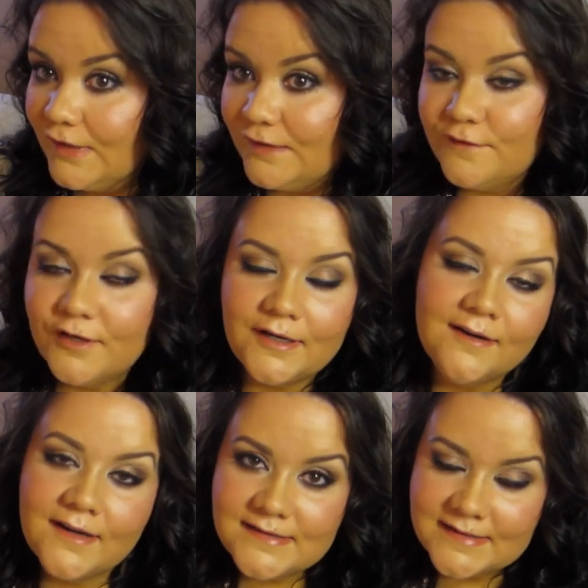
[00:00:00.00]
if you're
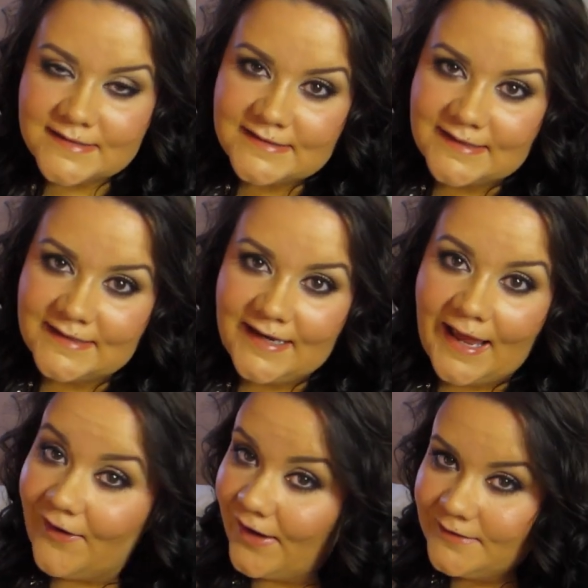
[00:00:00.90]
interested in seeing
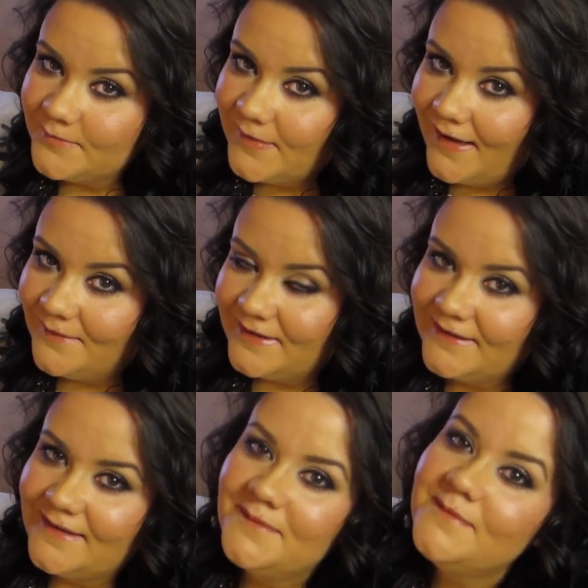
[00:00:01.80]
how I do my eye
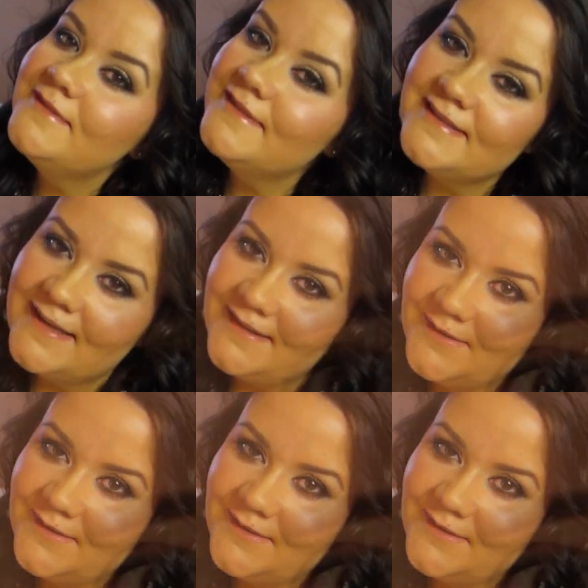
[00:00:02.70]
makeup, just stay